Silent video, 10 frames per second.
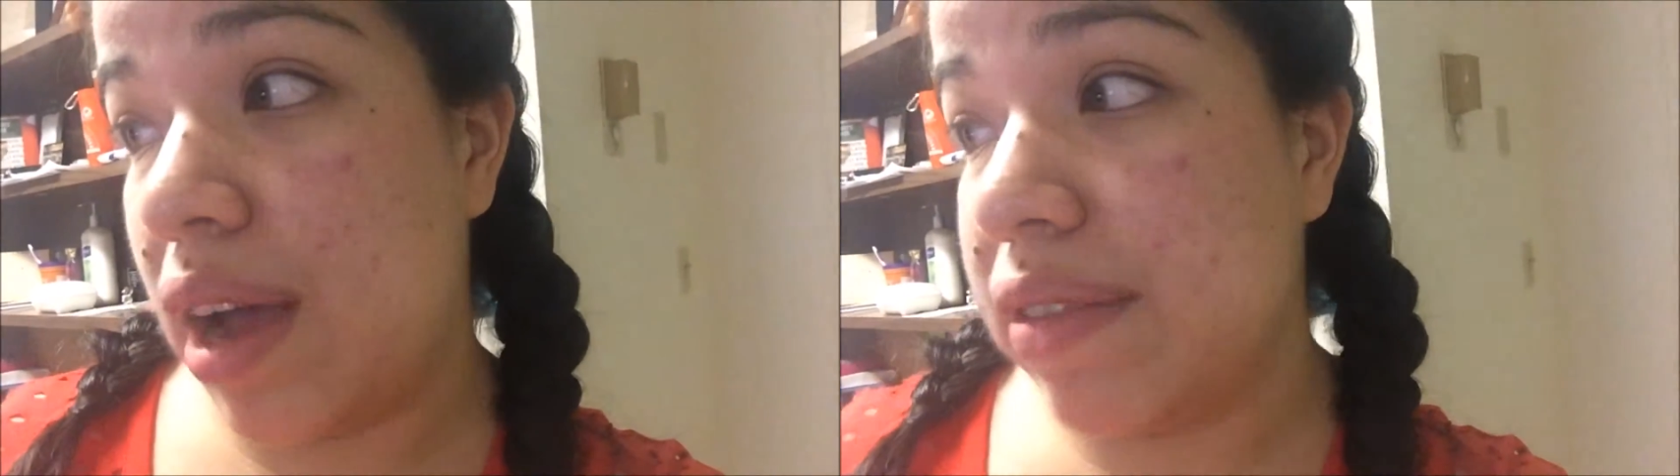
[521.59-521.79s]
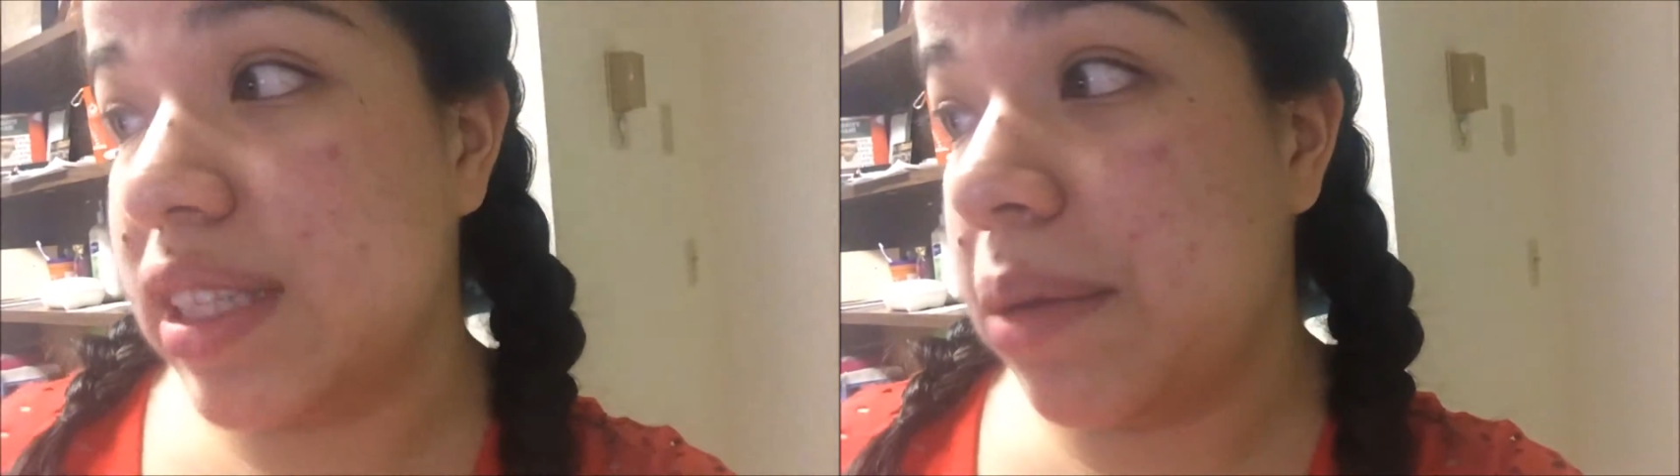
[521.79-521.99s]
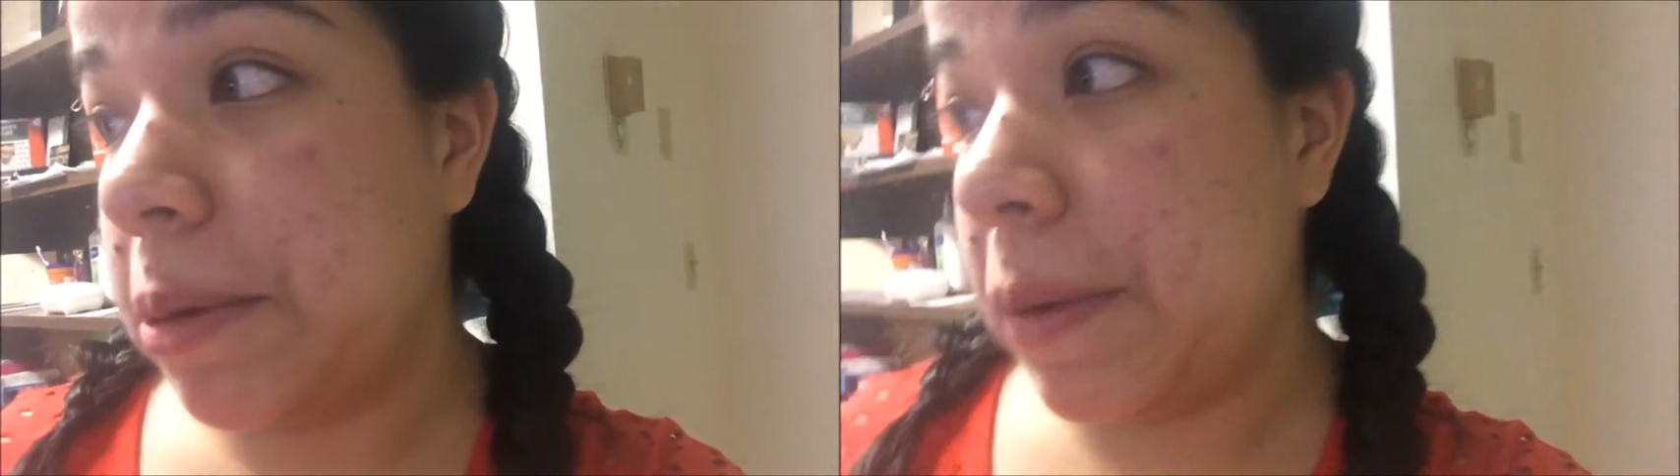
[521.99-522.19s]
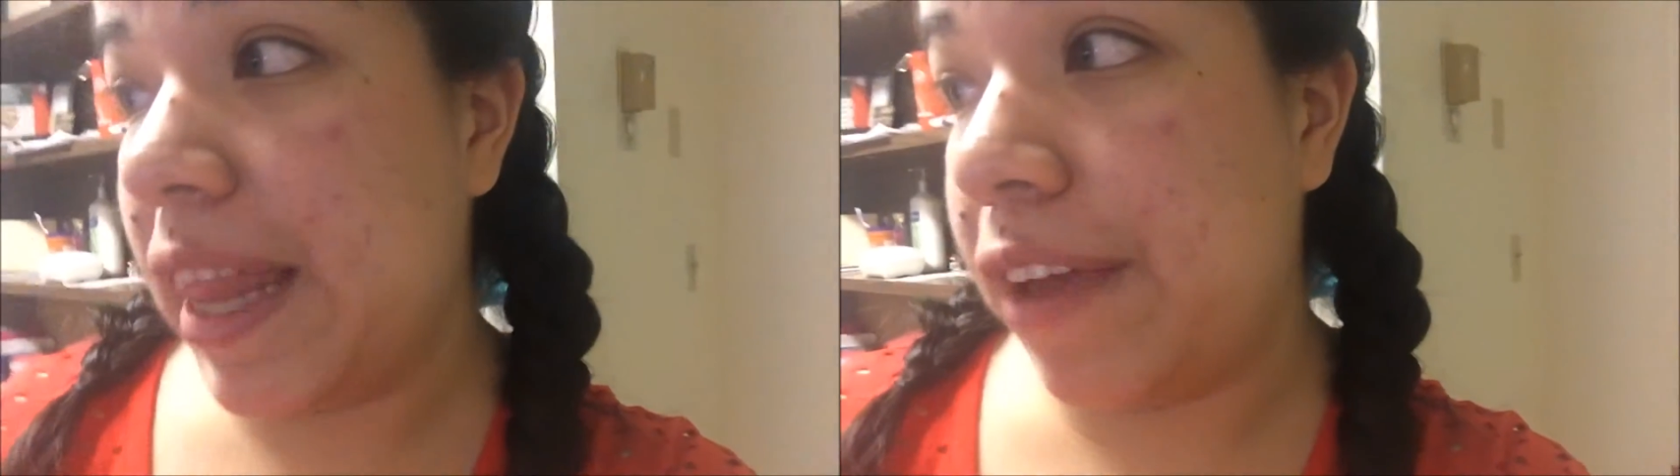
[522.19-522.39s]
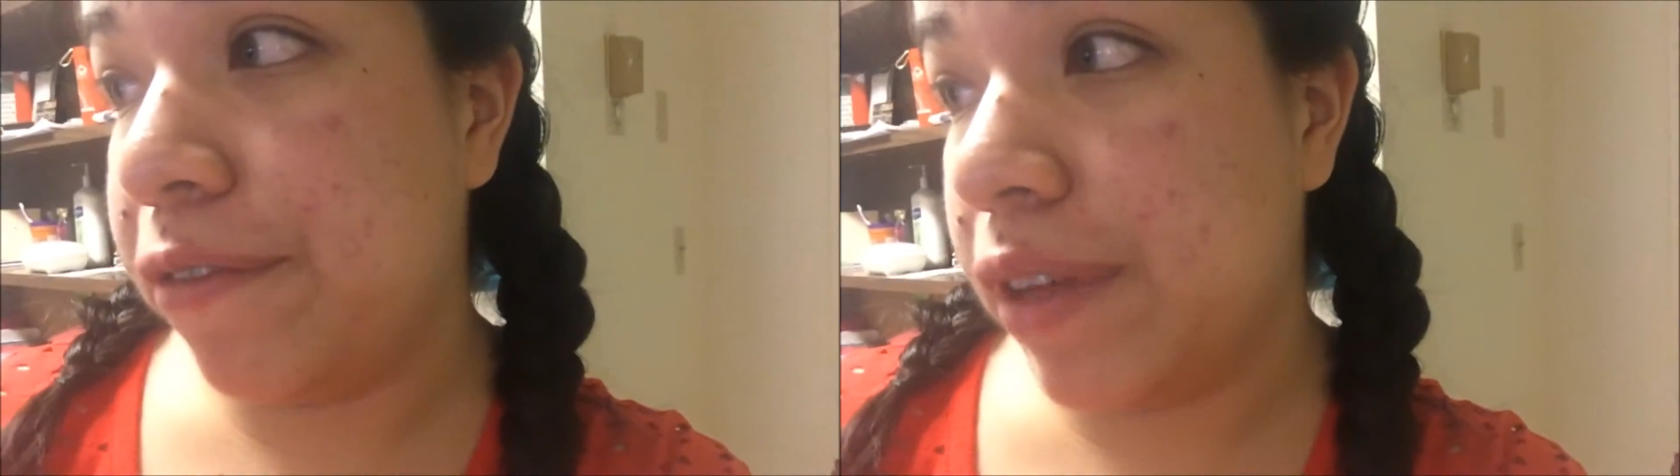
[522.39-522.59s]
have the time of my
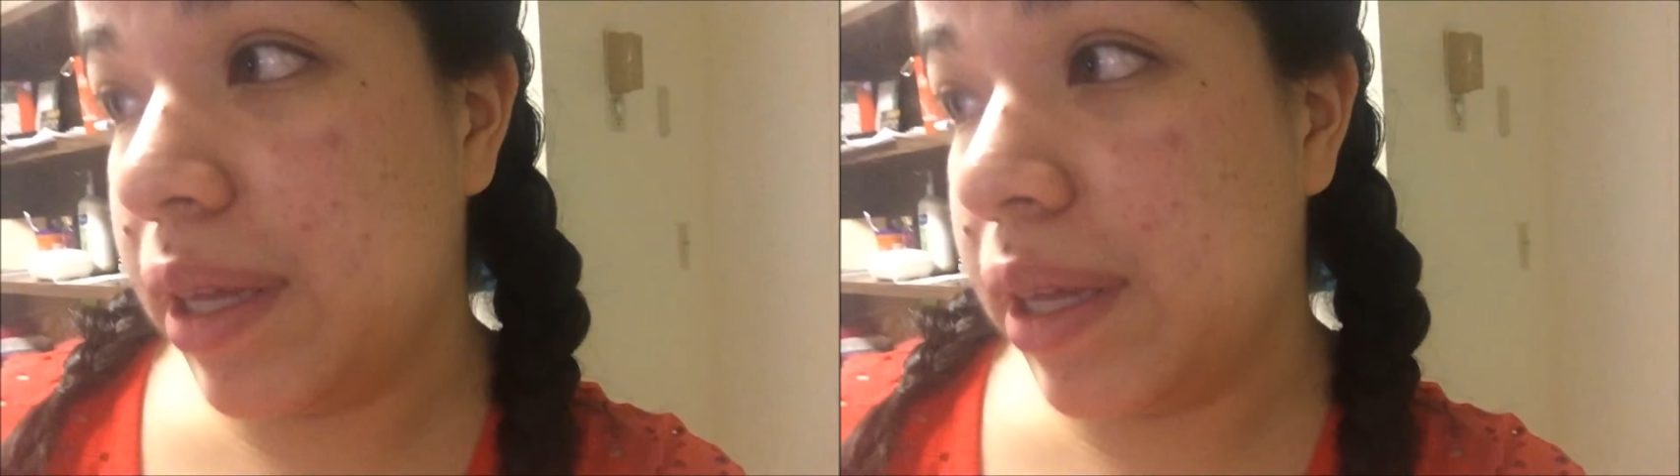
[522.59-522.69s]
life.